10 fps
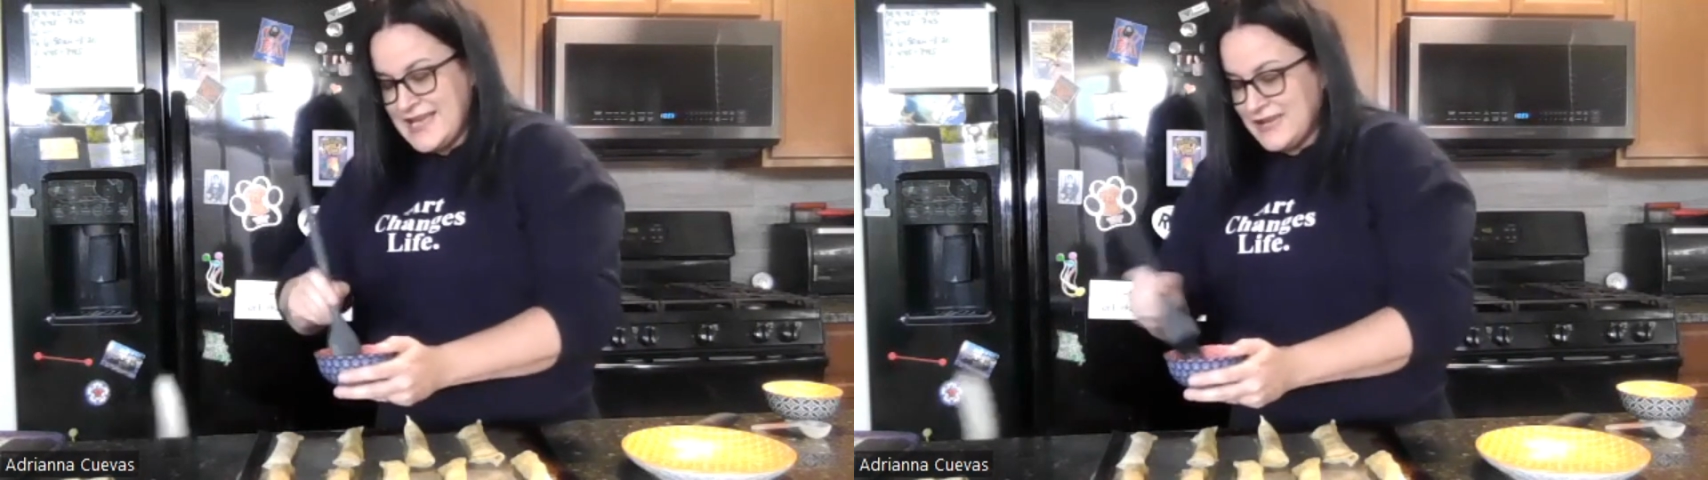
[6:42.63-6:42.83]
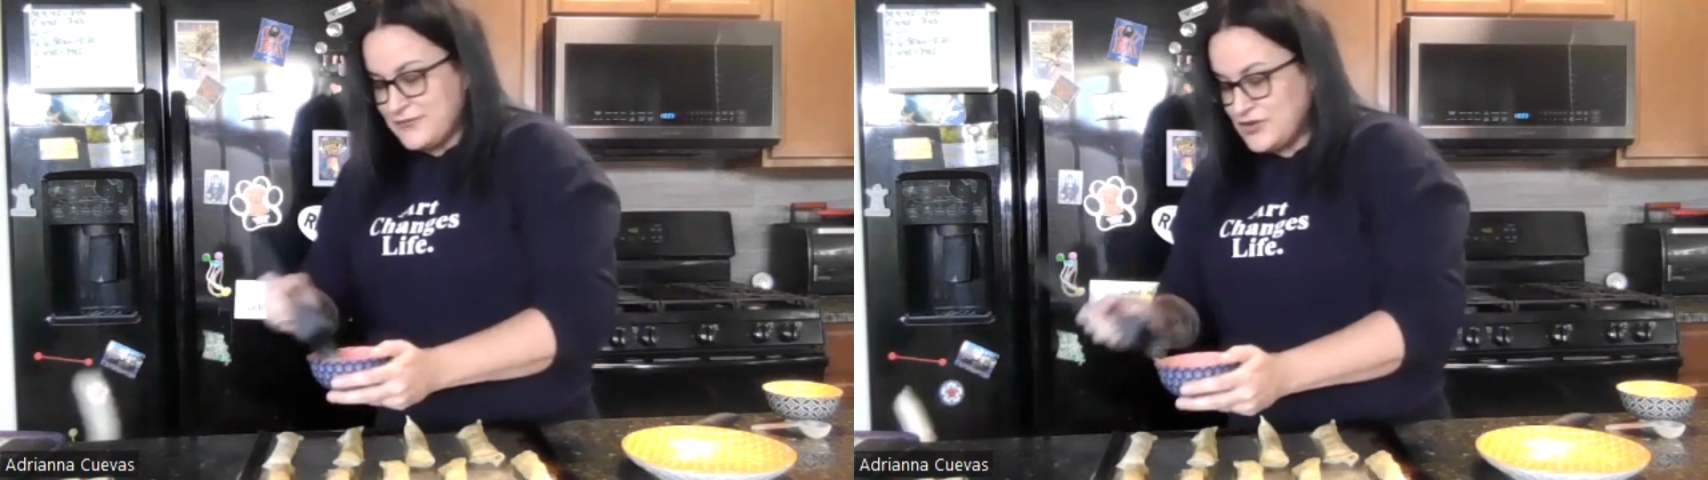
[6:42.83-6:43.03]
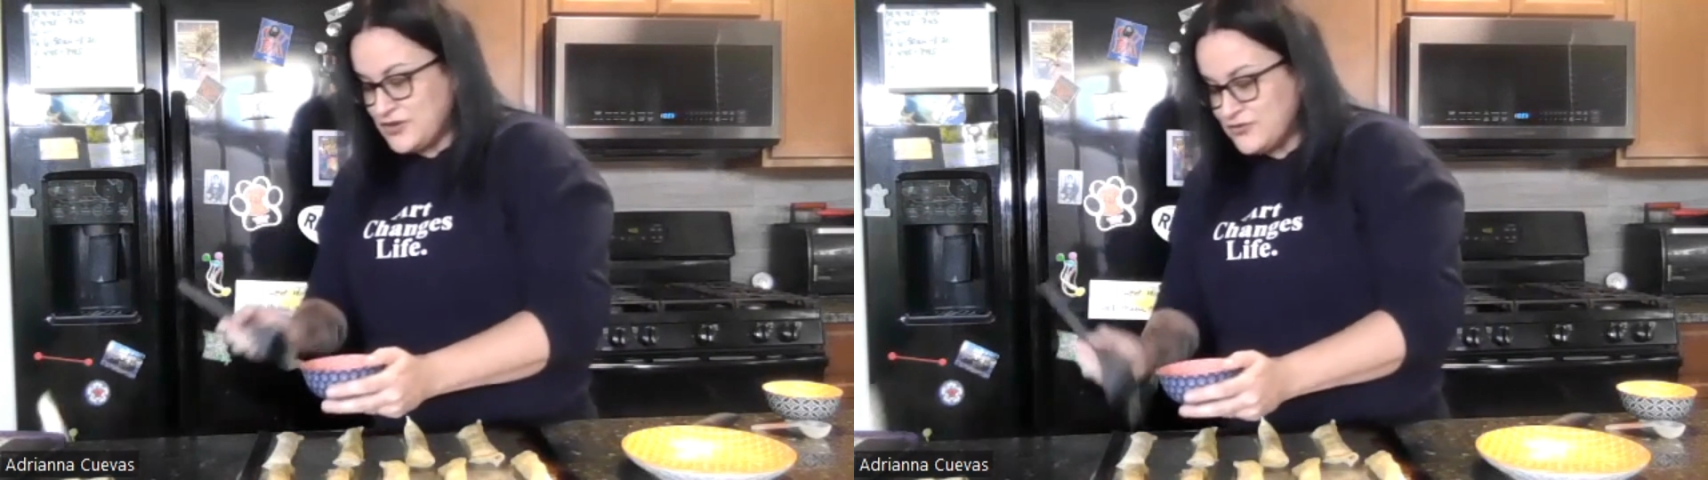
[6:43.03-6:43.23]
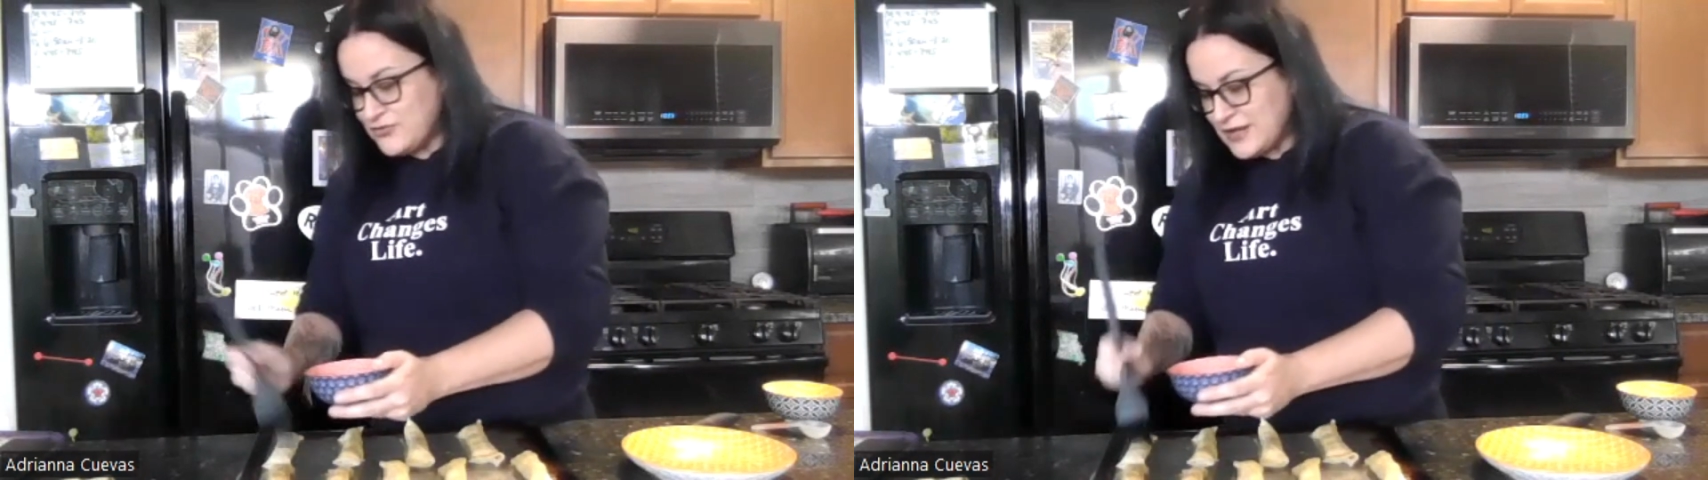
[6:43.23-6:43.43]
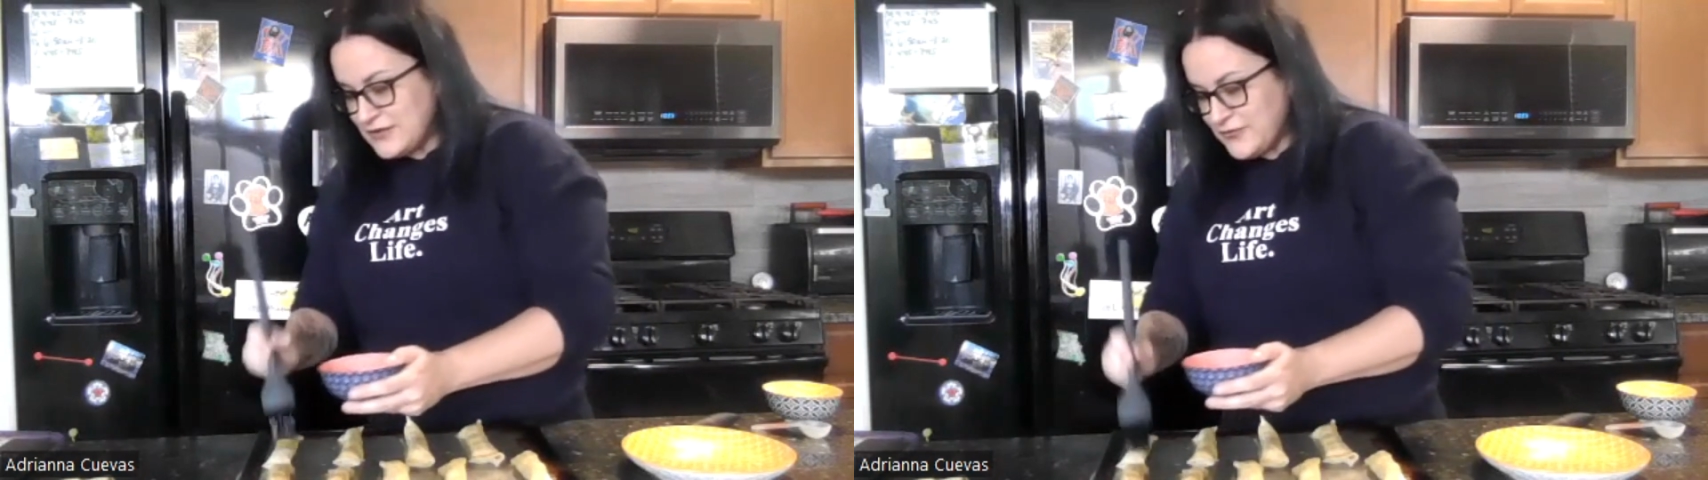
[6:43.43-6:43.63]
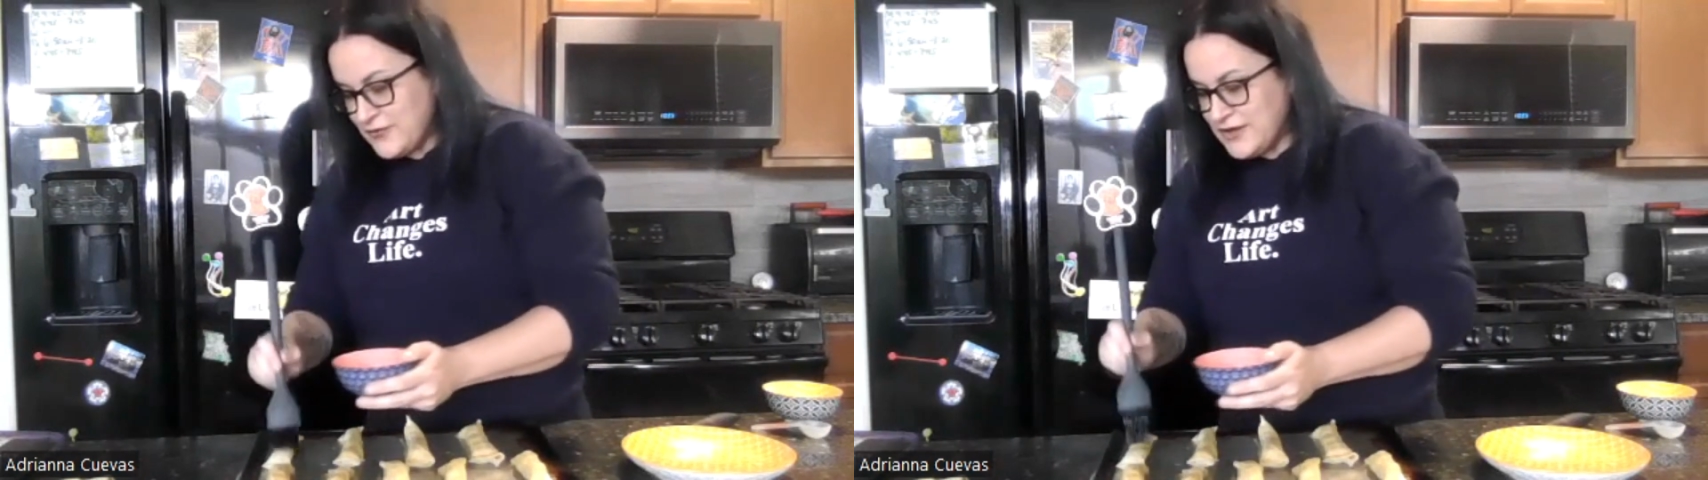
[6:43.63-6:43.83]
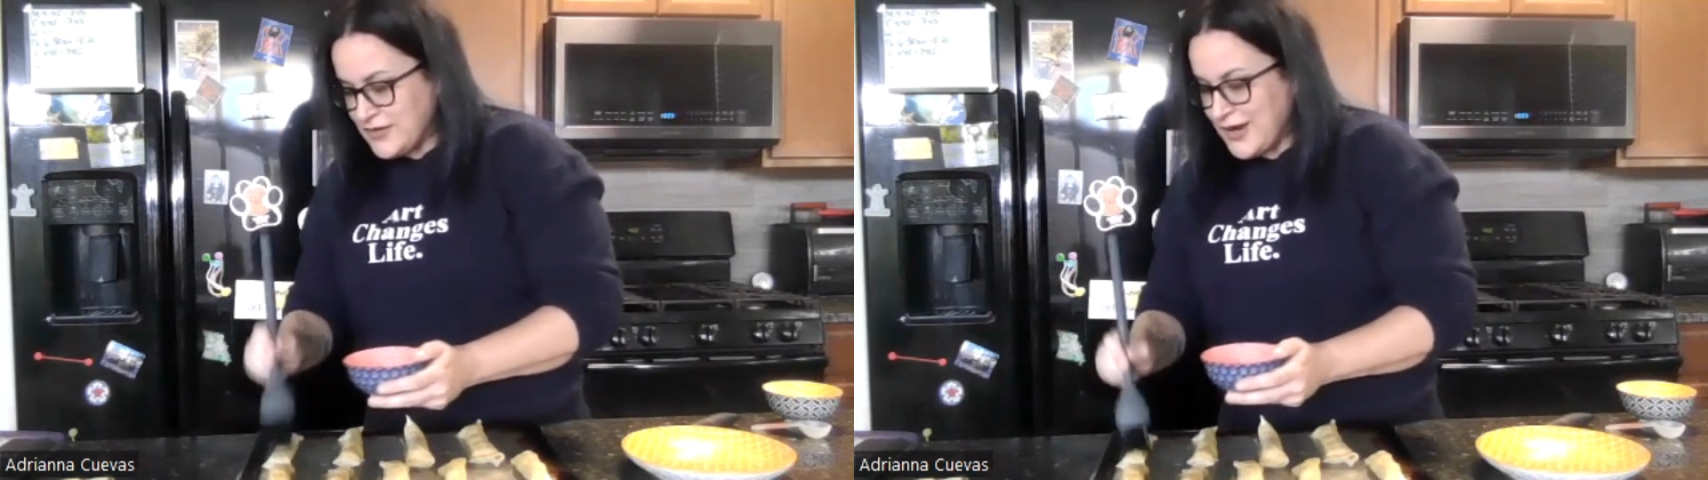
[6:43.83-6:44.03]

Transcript: if you can figure